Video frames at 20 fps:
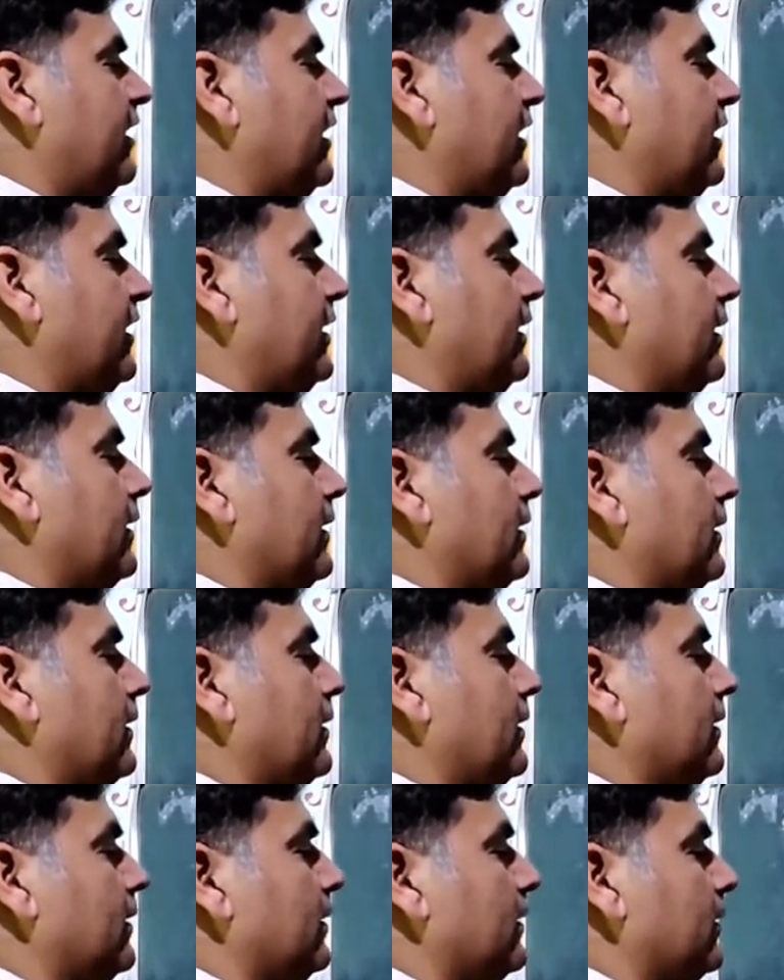degree
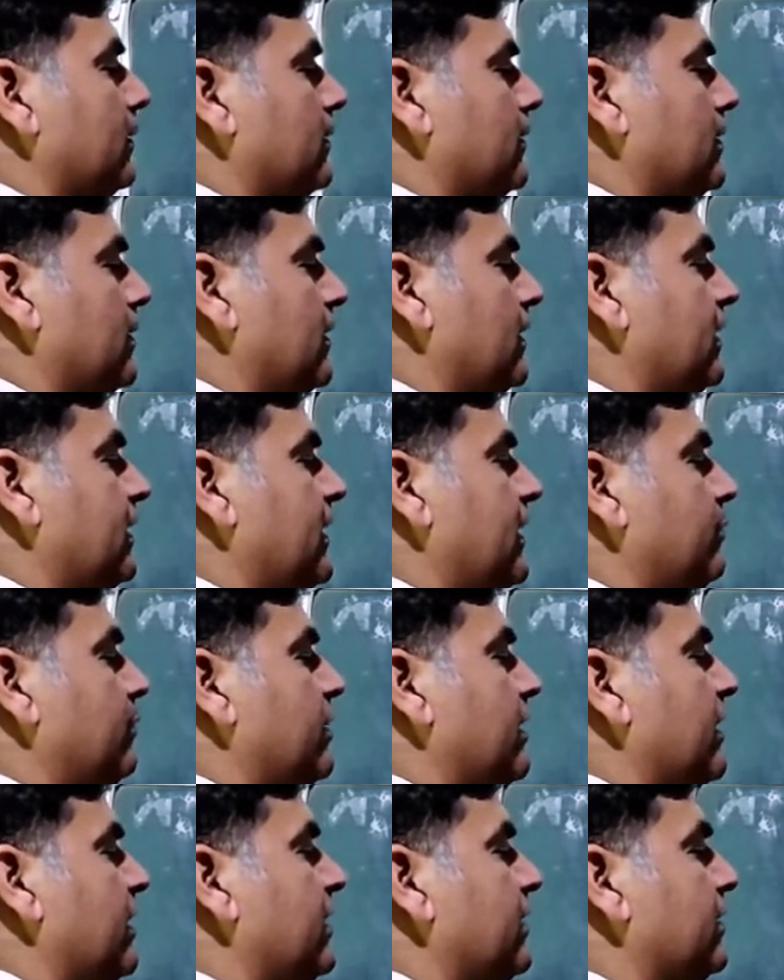30
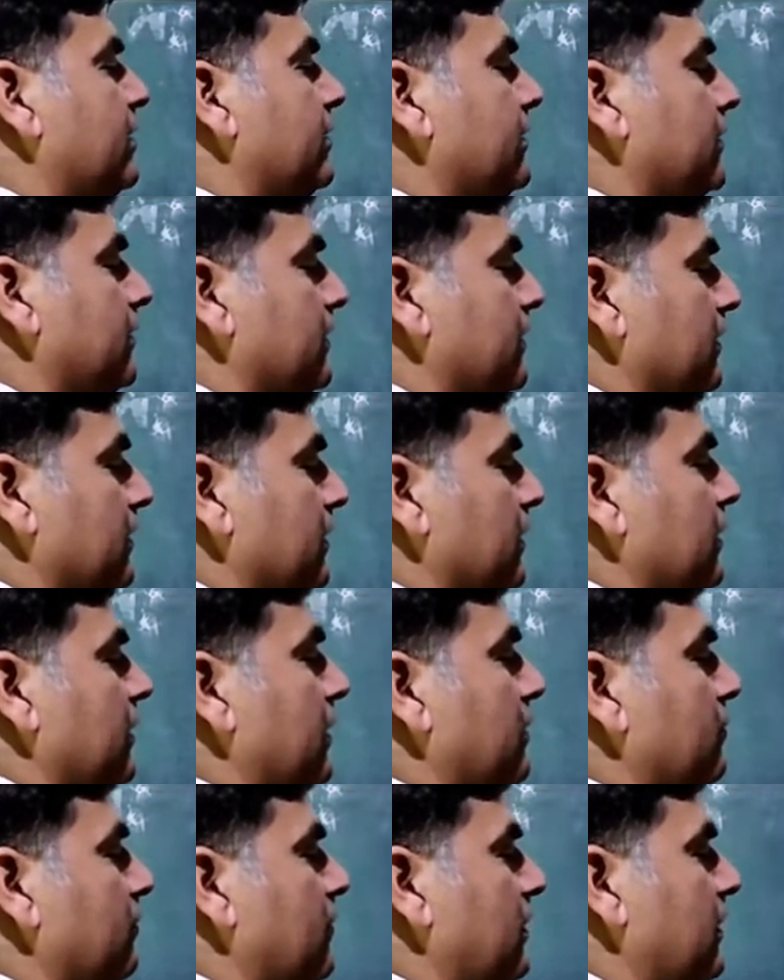minute.
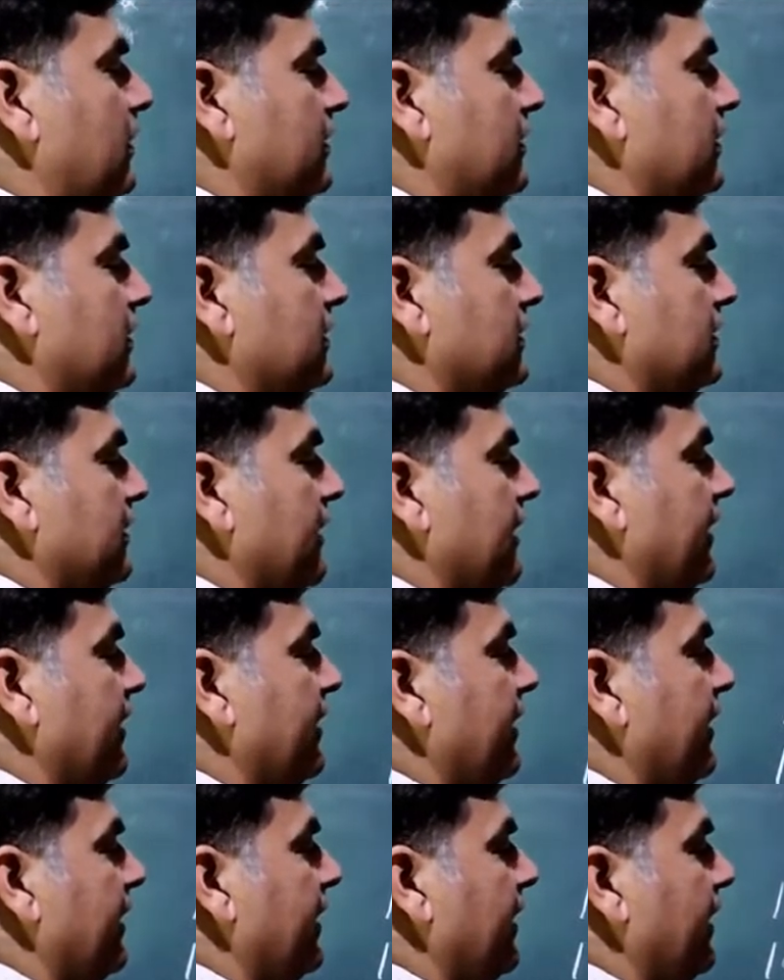Convert this in
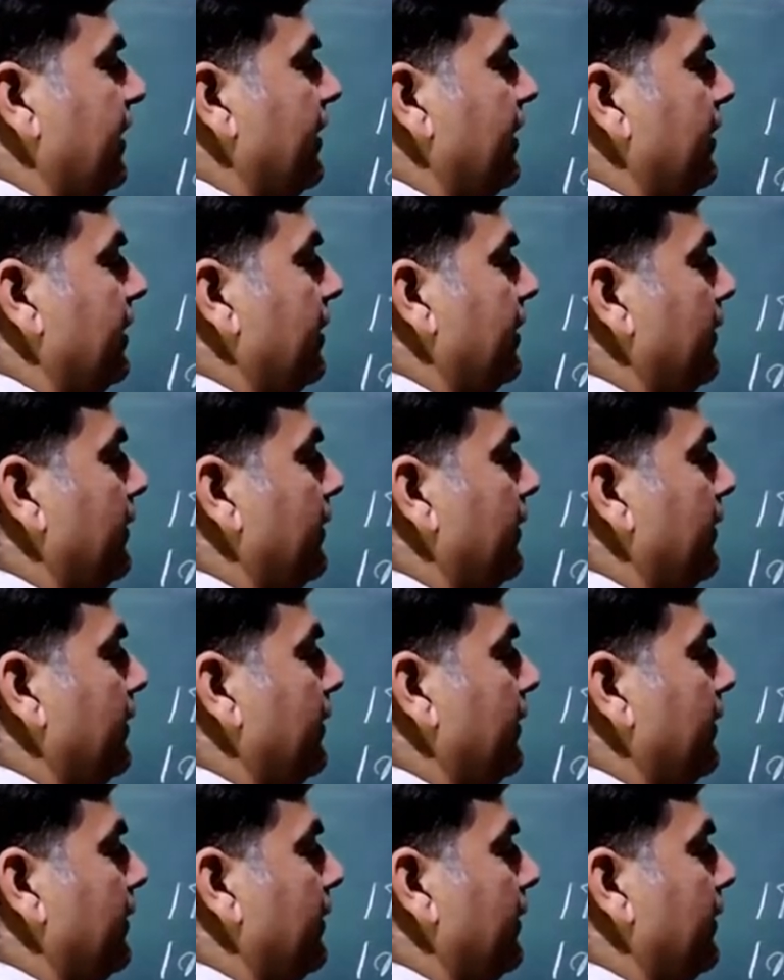degree.